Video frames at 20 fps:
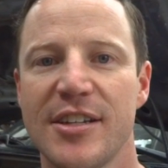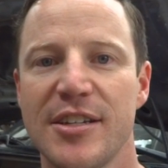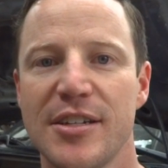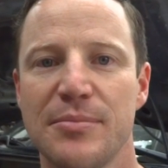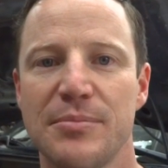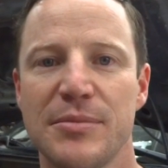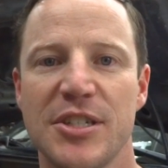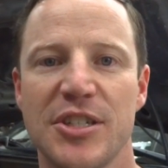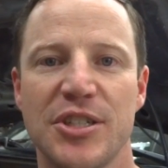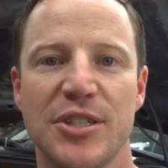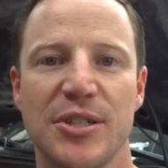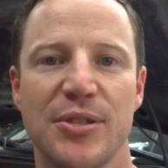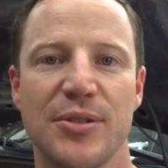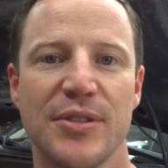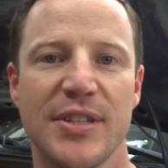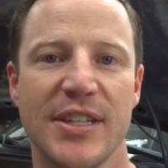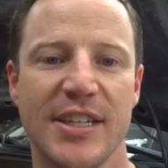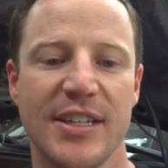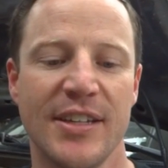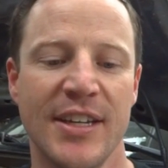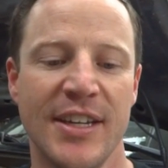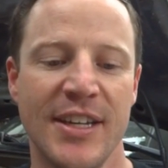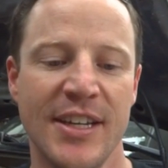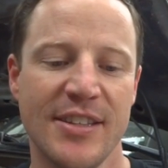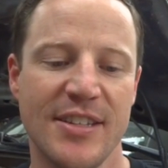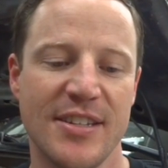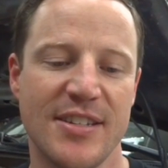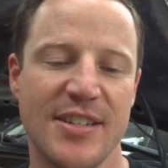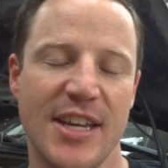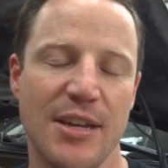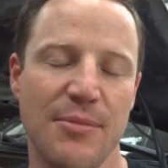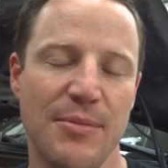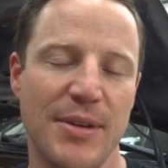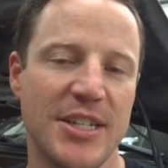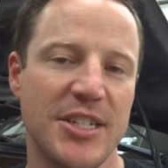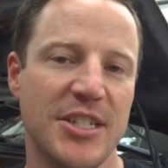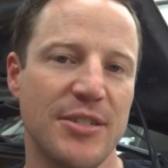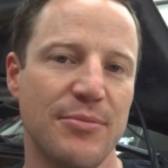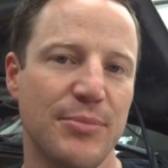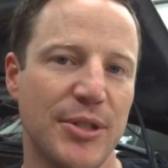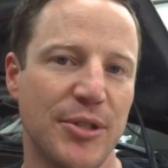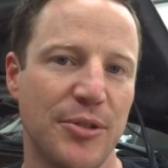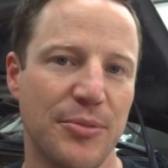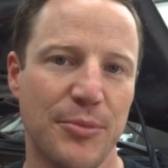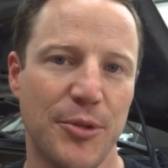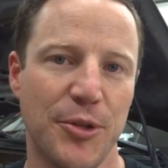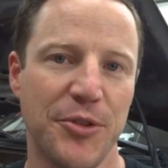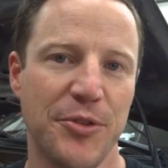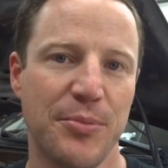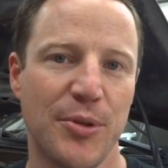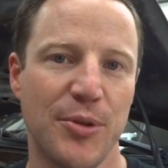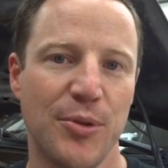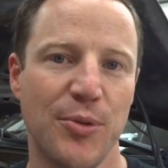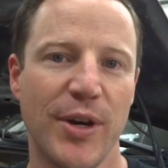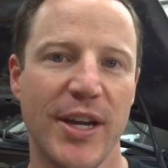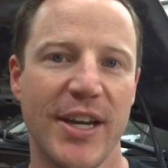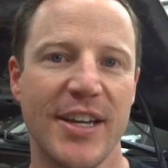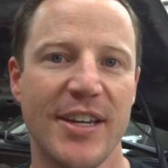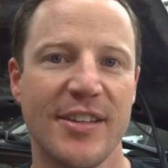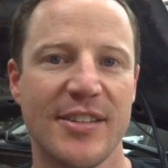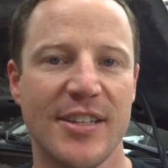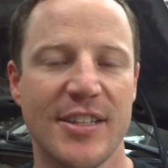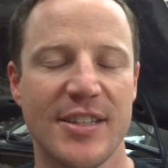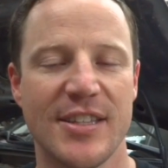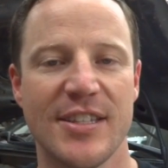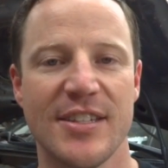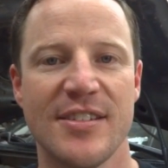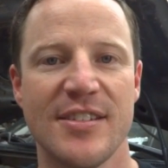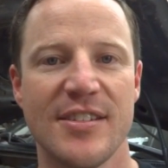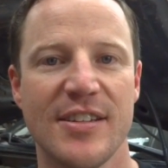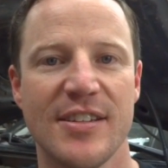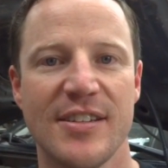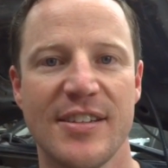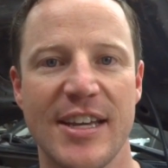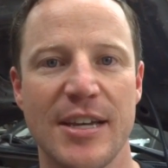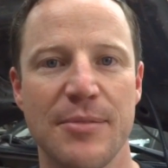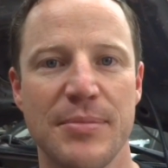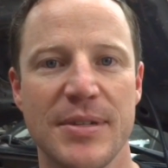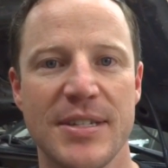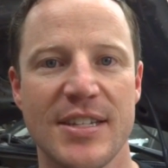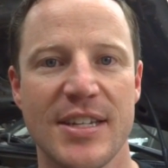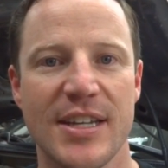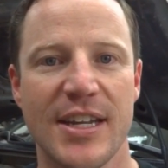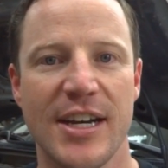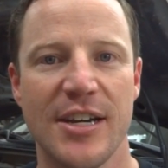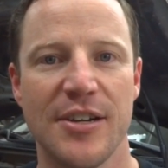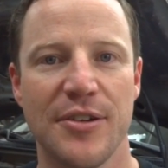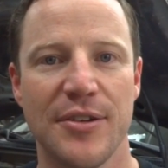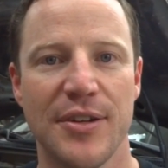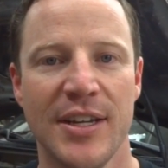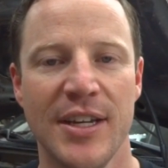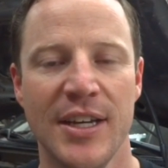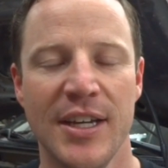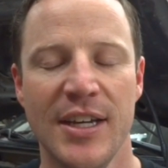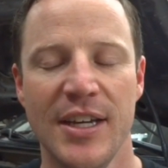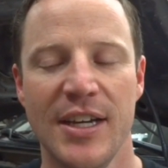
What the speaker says: them to show that the same engine built multiple way, that this dampens it out.